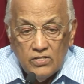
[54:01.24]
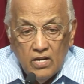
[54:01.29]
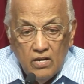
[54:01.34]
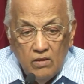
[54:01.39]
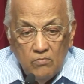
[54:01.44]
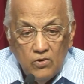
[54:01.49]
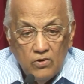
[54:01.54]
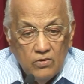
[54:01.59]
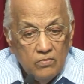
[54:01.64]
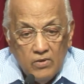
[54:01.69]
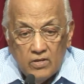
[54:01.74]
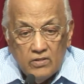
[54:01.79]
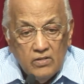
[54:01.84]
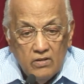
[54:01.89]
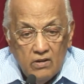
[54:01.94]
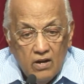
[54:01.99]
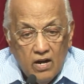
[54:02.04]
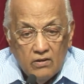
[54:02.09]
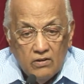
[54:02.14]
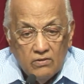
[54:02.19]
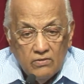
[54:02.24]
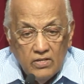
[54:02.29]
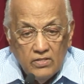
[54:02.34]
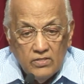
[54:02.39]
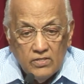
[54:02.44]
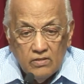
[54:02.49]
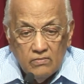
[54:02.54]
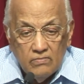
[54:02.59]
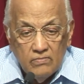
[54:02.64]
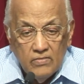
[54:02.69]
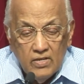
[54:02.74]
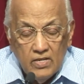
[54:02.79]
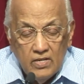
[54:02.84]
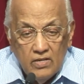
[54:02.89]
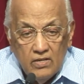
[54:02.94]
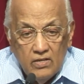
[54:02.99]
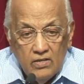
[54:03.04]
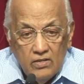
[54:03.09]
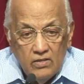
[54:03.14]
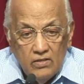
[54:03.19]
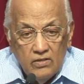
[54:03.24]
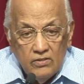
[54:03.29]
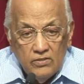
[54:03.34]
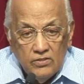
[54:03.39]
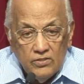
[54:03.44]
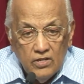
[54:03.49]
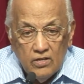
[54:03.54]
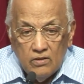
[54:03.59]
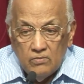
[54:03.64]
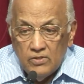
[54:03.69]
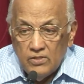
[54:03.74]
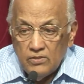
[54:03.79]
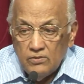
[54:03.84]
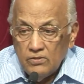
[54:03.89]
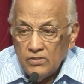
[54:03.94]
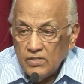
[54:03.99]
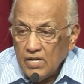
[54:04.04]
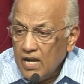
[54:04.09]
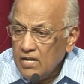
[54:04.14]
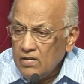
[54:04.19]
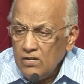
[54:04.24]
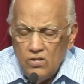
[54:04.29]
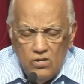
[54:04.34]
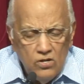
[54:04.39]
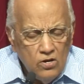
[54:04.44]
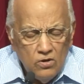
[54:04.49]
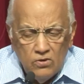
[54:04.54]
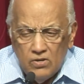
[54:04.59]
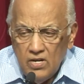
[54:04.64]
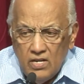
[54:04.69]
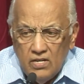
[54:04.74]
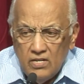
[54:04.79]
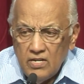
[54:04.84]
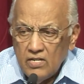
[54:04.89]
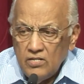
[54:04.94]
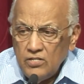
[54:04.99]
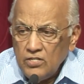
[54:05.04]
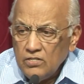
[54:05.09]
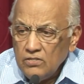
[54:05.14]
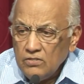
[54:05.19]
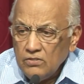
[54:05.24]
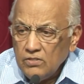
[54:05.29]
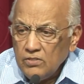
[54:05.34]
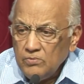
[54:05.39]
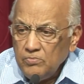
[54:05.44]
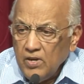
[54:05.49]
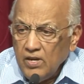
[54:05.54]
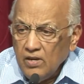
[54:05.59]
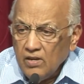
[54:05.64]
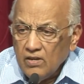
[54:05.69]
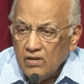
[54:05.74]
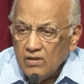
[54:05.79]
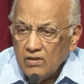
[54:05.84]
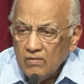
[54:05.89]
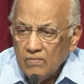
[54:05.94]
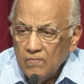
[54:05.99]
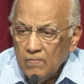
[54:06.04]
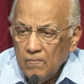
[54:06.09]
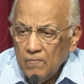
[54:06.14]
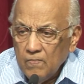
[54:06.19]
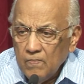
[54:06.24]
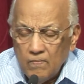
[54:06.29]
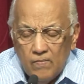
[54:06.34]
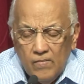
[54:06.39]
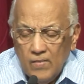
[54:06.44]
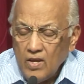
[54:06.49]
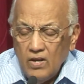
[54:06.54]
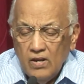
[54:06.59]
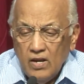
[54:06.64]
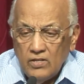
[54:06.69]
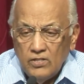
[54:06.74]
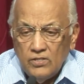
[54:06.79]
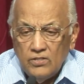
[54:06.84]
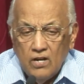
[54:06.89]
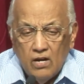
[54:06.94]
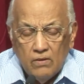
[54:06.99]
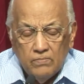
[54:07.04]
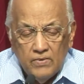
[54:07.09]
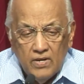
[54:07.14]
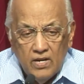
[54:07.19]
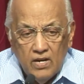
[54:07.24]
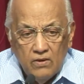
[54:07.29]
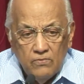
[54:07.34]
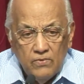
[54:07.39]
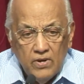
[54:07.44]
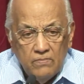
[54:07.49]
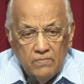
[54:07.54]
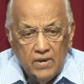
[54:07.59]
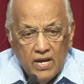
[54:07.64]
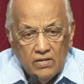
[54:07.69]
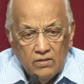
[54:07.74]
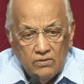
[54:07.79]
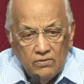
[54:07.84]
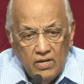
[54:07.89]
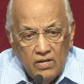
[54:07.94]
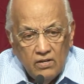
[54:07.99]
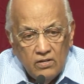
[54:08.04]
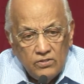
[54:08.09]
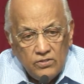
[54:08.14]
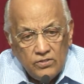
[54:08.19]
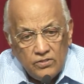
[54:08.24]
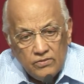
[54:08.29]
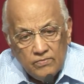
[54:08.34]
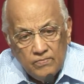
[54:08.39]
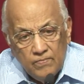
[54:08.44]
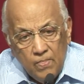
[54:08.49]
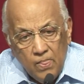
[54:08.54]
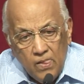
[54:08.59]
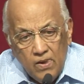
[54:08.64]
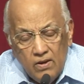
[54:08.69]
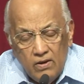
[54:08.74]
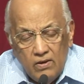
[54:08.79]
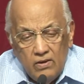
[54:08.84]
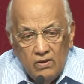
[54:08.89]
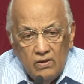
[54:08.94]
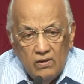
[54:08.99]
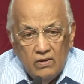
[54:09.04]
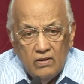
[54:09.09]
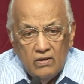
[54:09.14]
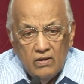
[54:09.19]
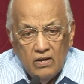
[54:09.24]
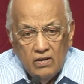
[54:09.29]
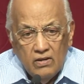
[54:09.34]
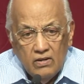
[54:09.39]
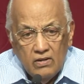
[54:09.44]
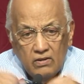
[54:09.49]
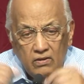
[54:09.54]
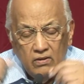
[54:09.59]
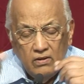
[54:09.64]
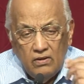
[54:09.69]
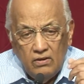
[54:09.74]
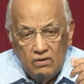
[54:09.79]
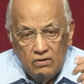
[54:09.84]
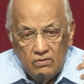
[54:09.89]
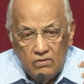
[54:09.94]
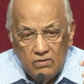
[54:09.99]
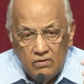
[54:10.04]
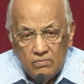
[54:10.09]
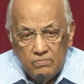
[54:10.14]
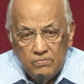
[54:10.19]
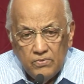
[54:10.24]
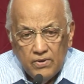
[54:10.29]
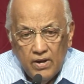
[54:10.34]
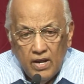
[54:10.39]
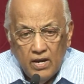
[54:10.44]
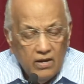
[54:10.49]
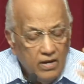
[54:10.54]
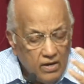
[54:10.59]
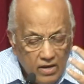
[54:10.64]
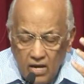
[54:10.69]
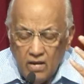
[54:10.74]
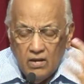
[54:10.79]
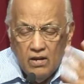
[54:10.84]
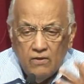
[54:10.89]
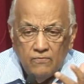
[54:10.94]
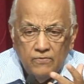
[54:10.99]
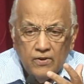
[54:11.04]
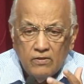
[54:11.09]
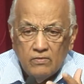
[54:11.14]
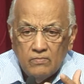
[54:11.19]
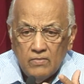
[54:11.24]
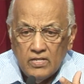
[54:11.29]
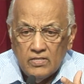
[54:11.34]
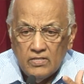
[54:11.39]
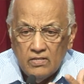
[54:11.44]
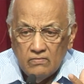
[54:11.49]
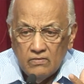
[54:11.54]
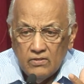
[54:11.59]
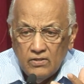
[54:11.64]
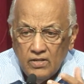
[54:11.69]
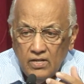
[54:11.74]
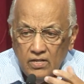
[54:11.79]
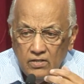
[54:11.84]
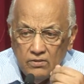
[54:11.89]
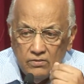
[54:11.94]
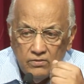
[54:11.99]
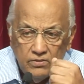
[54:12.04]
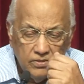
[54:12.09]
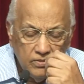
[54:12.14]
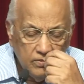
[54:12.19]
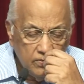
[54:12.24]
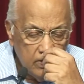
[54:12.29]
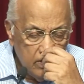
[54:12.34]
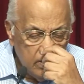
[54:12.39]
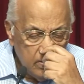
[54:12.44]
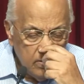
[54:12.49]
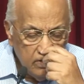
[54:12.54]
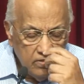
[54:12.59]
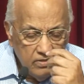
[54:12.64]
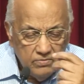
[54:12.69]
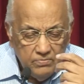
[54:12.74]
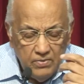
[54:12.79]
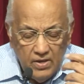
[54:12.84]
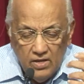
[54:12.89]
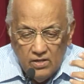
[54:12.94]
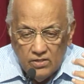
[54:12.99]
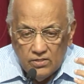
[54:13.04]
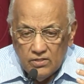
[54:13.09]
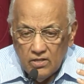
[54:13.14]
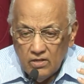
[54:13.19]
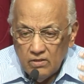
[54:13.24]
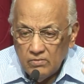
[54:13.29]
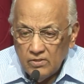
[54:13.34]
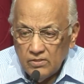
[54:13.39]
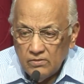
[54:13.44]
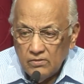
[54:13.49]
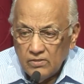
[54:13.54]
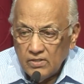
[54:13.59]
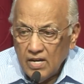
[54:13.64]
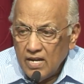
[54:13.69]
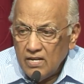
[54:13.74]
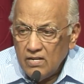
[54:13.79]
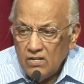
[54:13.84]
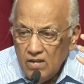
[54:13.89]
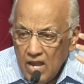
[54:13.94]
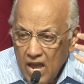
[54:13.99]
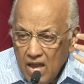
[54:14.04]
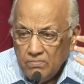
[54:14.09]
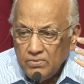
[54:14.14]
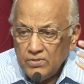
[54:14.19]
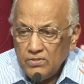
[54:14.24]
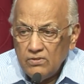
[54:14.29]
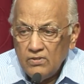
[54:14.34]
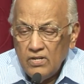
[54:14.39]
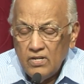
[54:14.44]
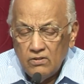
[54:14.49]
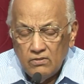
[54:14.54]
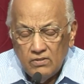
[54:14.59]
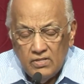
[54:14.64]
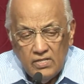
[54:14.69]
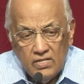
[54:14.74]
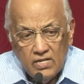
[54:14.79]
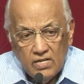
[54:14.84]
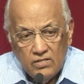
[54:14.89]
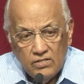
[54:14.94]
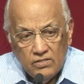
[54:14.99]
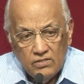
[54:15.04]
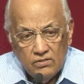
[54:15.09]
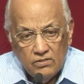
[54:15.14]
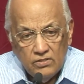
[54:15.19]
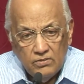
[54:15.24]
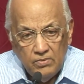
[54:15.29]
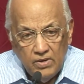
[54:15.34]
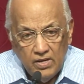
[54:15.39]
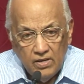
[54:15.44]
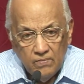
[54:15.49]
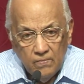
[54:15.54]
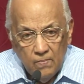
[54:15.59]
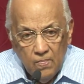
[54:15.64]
anymore, but uttering some syllables which I had no intention to speak. And I stopped and I went back to English. And I continued to pray. And again, I found myself going into speaking syllables which I had absolutely no intention to speak.